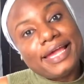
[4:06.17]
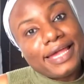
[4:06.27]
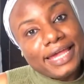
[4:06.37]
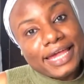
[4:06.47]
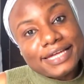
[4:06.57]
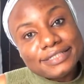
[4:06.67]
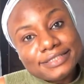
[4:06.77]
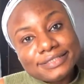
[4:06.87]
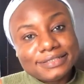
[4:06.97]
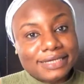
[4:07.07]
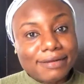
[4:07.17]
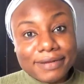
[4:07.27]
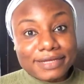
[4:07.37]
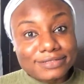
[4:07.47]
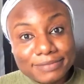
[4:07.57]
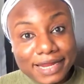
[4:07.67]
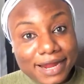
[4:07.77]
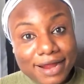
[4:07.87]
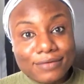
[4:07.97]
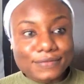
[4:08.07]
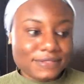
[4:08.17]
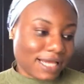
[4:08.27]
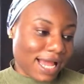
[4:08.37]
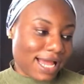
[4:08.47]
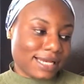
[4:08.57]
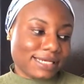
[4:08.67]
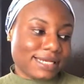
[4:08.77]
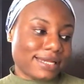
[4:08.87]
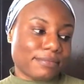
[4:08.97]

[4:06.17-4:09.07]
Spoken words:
Hey guys, I'm back to my house, and